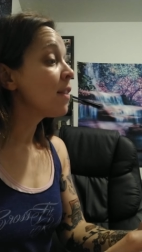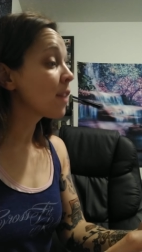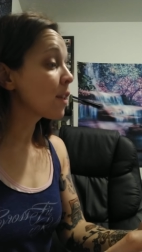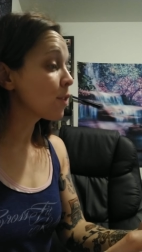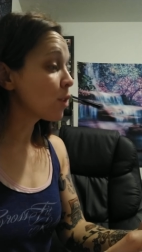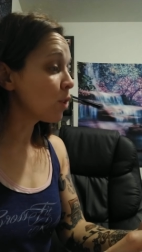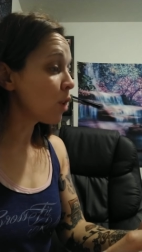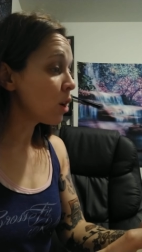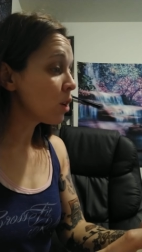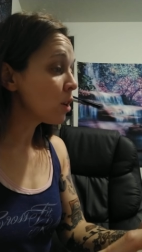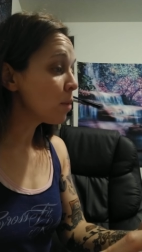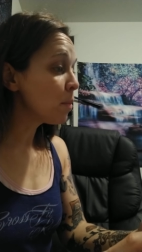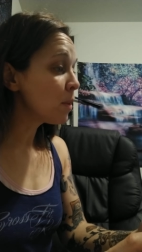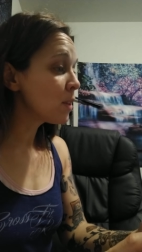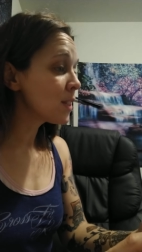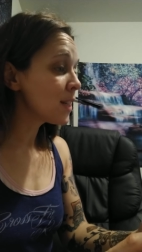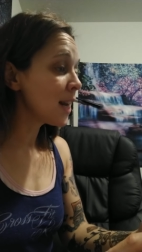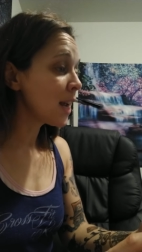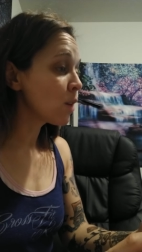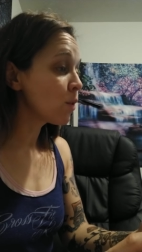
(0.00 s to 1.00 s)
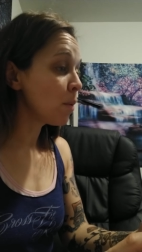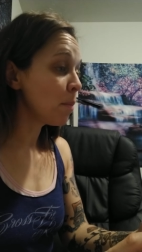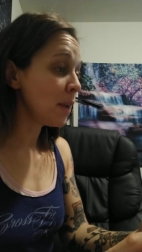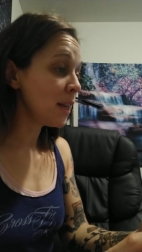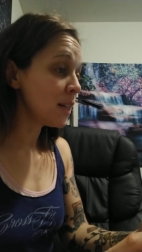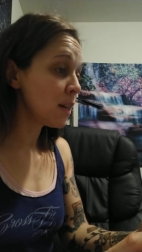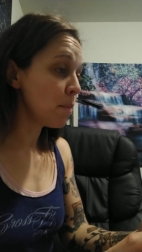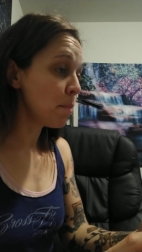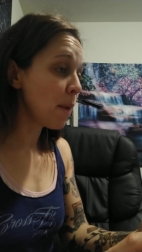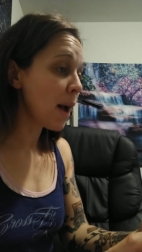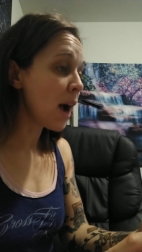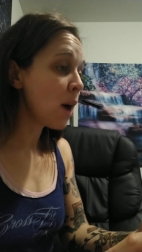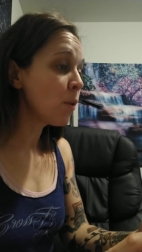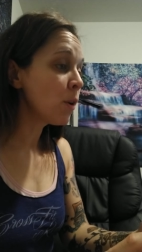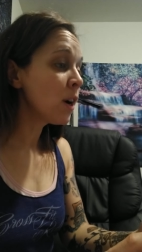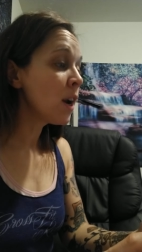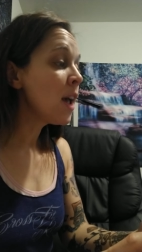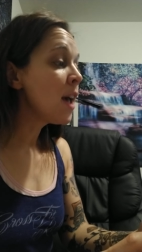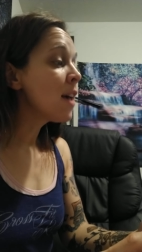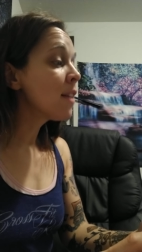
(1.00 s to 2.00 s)
that the longer Mossadegh remained in
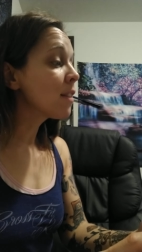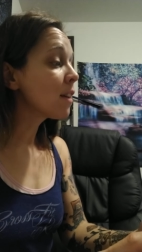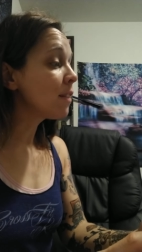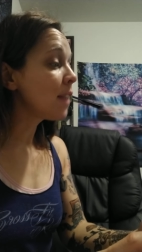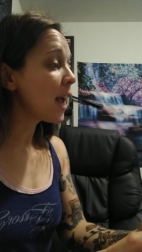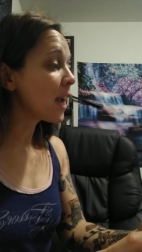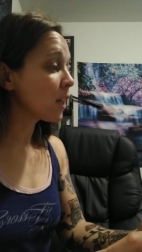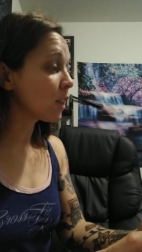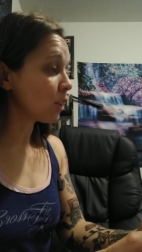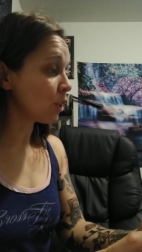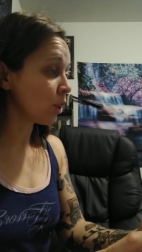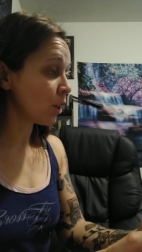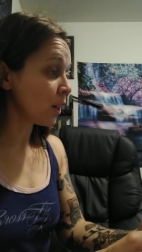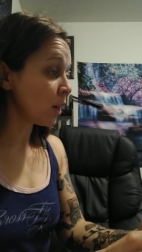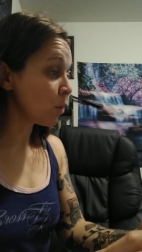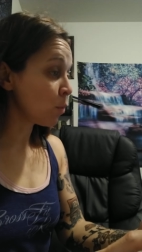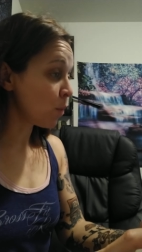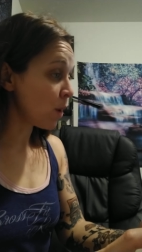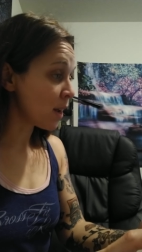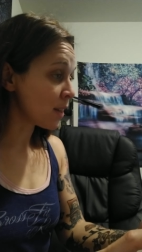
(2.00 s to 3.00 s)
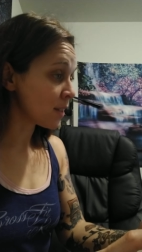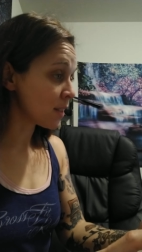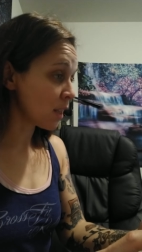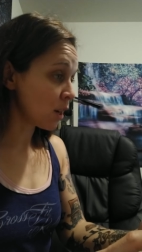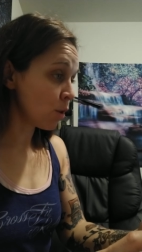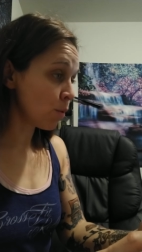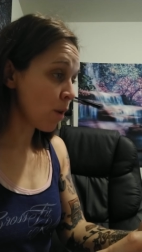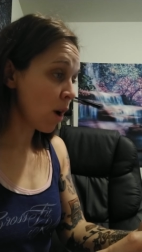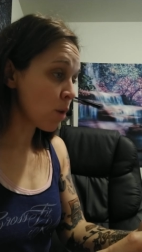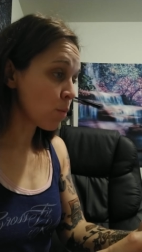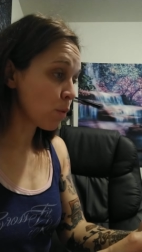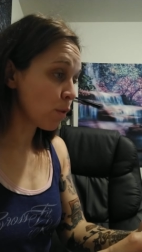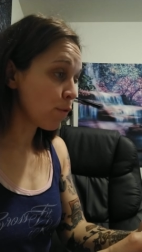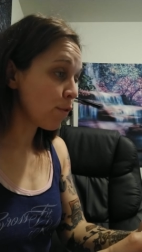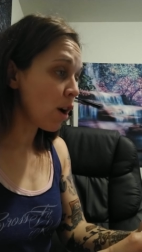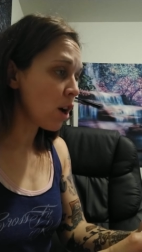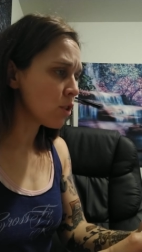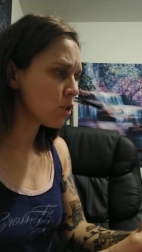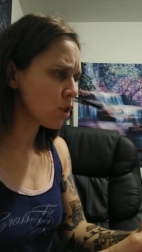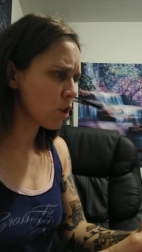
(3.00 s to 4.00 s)
power, the likelier it was that Iran would
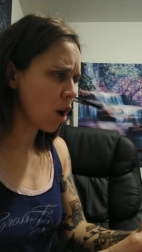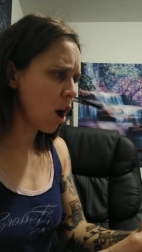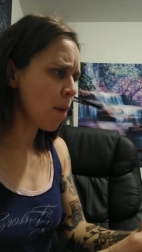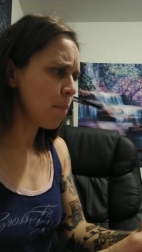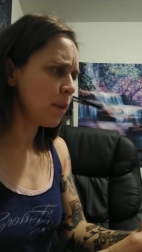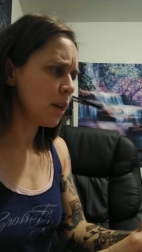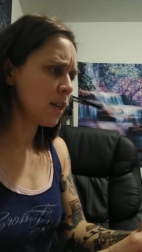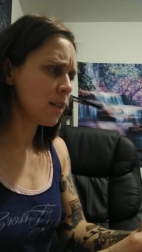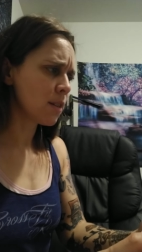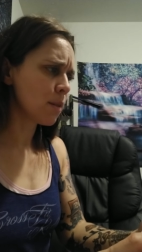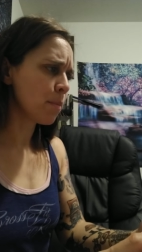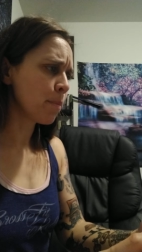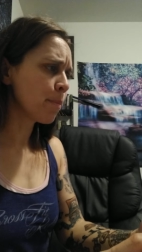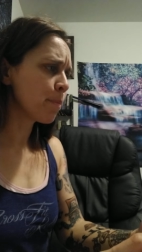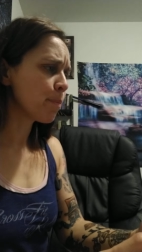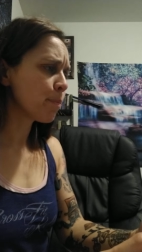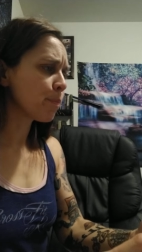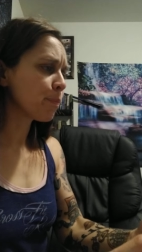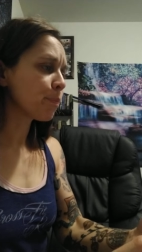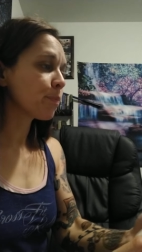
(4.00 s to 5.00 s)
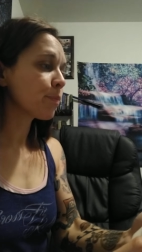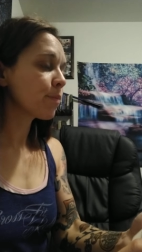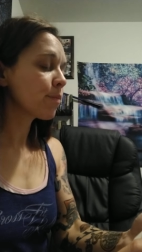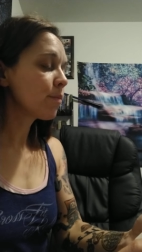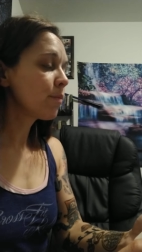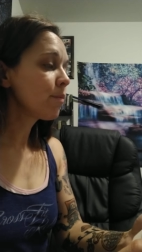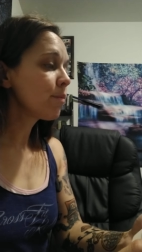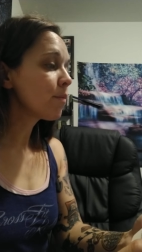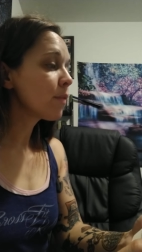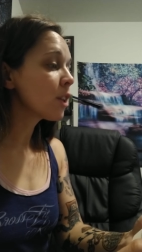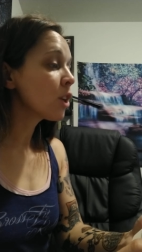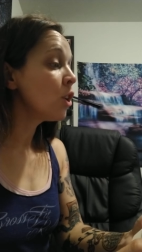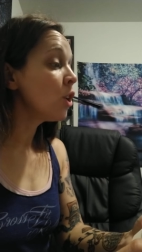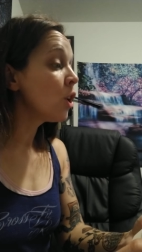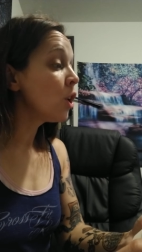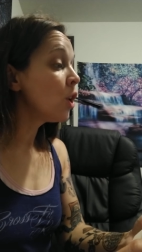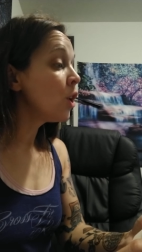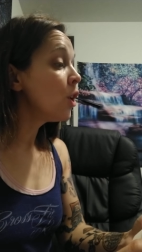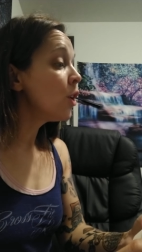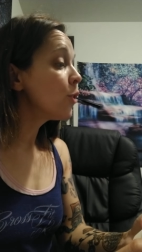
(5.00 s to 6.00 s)
fall to communism.
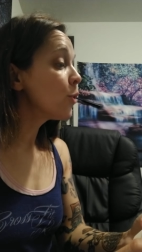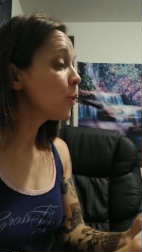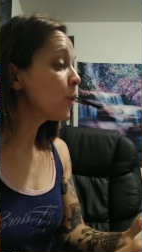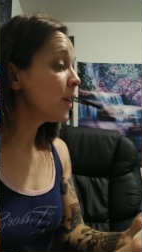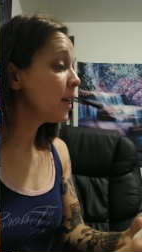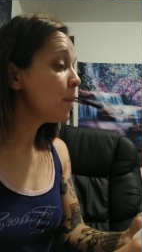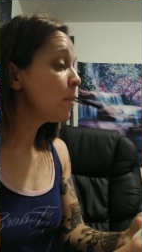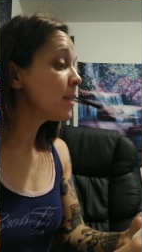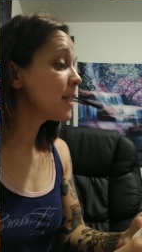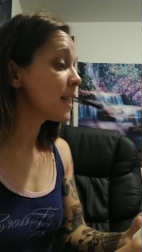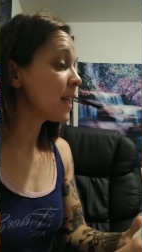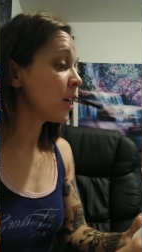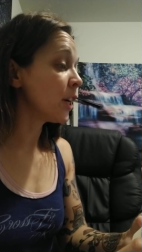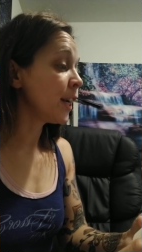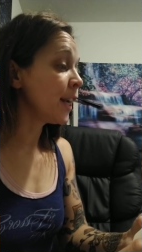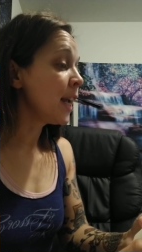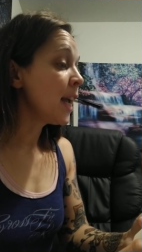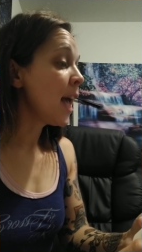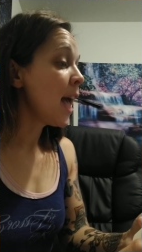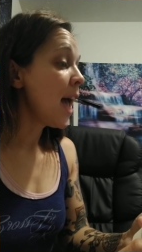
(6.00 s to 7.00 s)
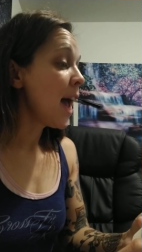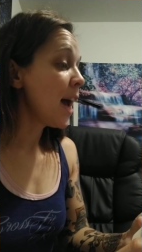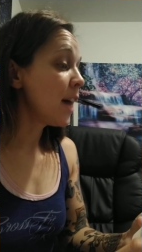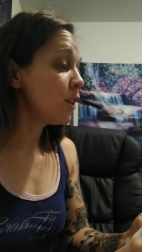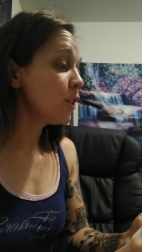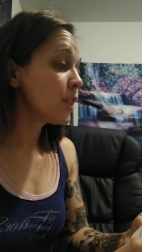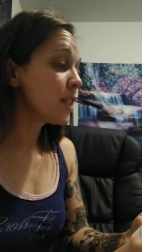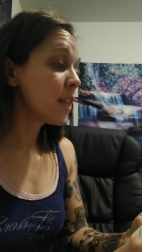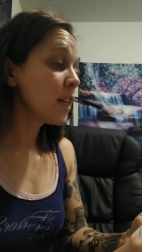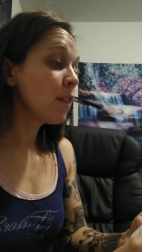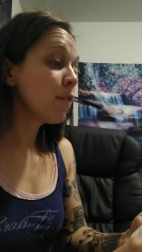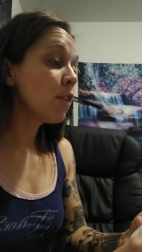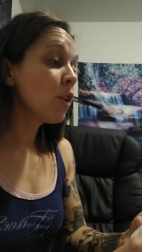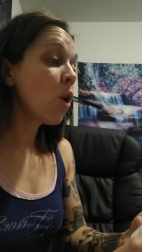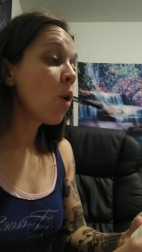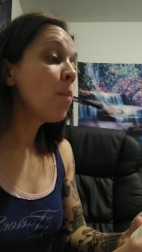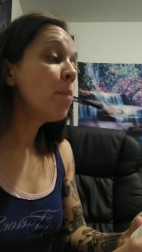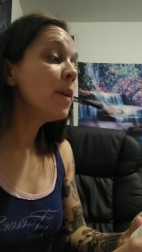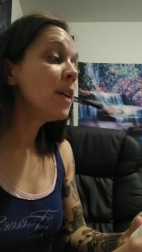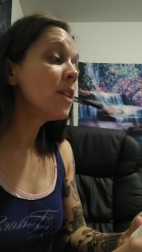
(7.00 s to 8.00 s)
Through an emissary, Henderson even
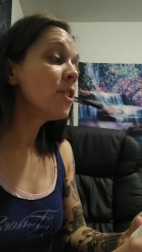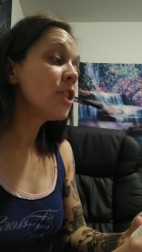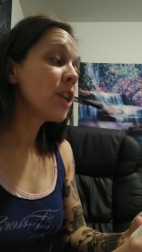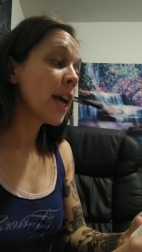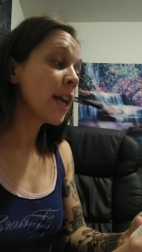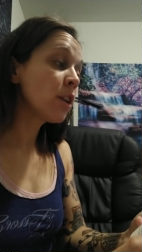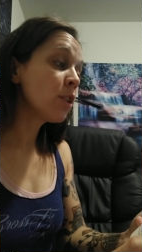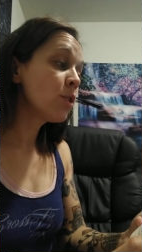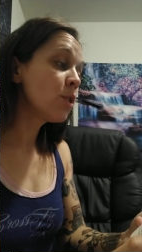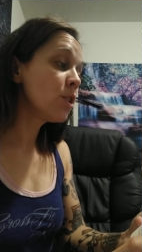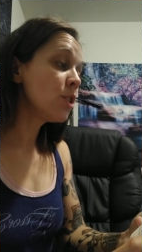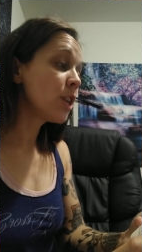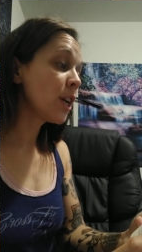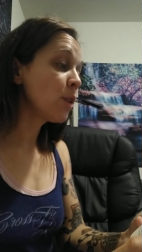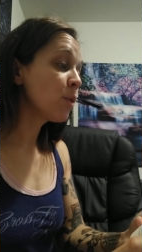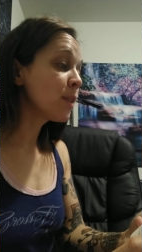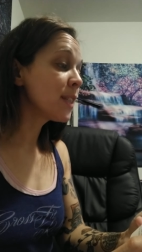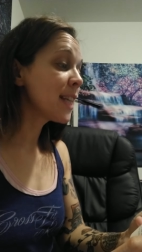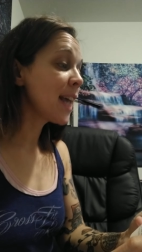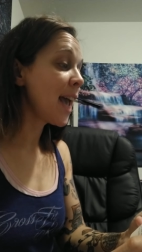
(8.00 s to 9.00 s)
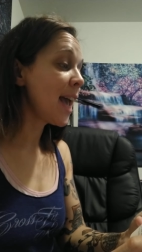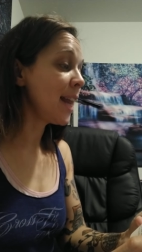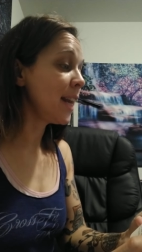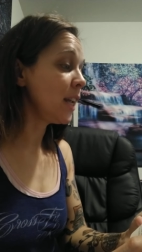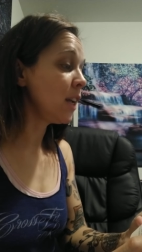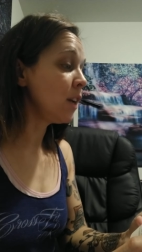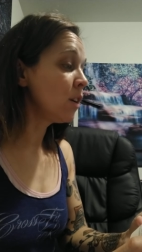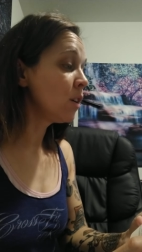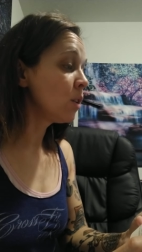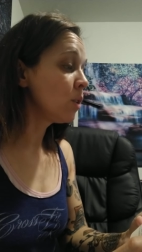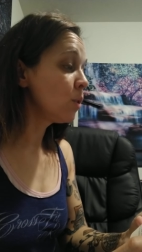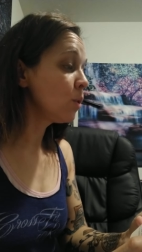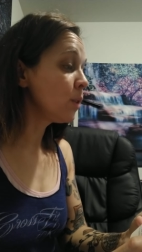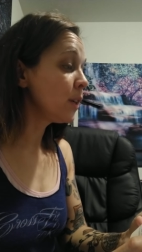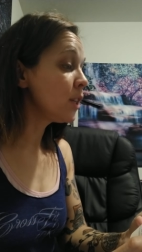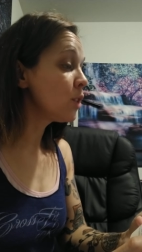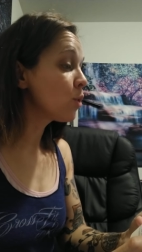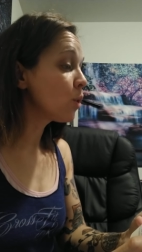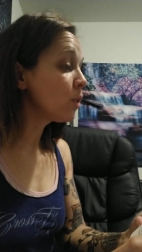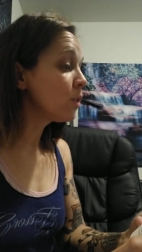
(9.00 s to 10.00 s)
opened a channel to General Zahedi, who
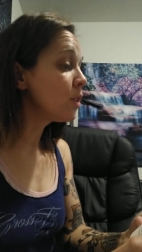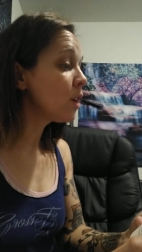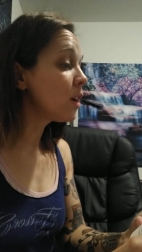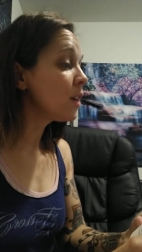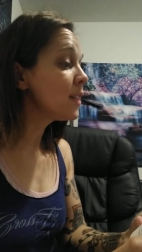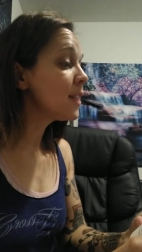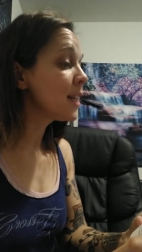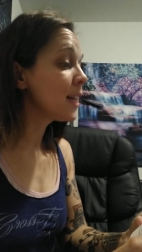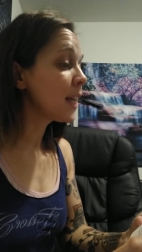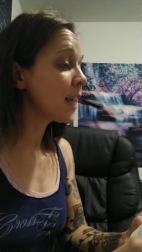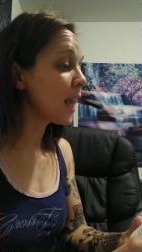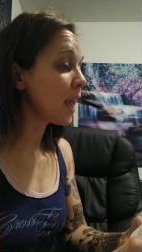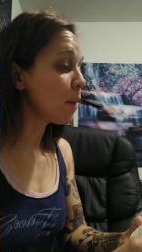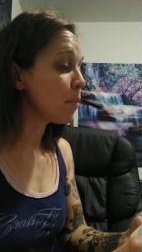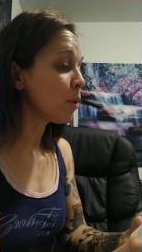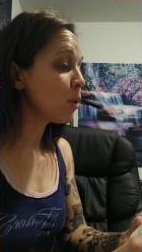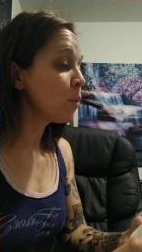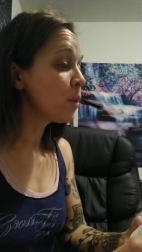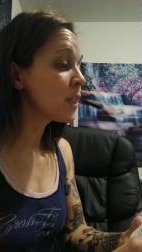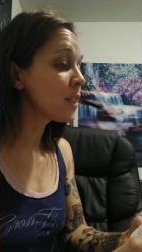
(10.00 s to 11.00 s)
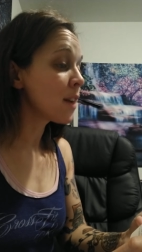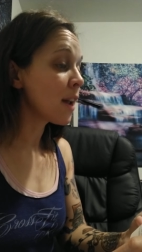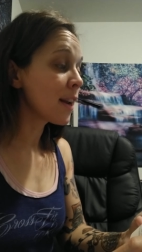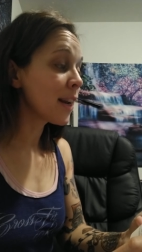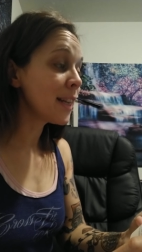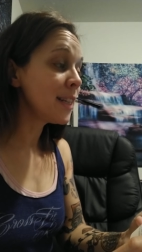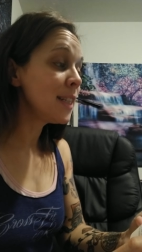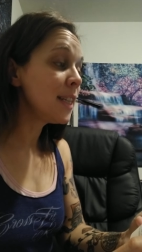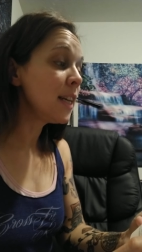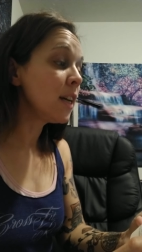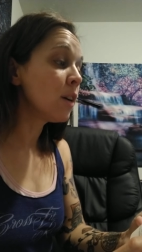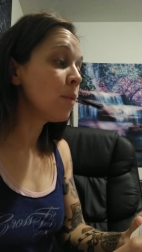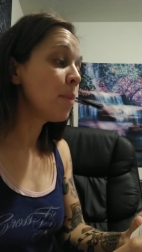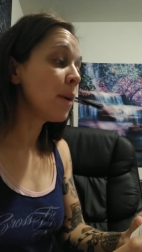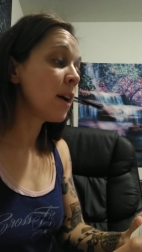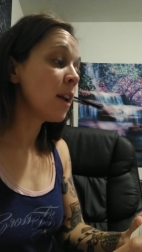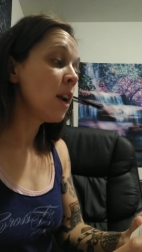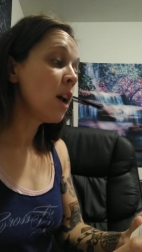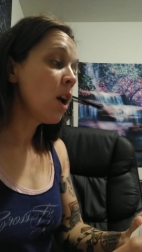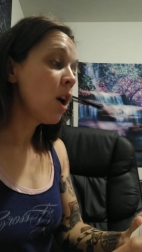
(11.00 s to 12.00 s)
he told Dulles in a Cable was not ideal
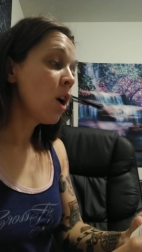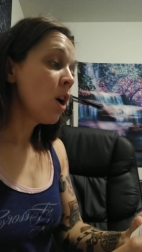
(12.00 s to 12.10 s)
but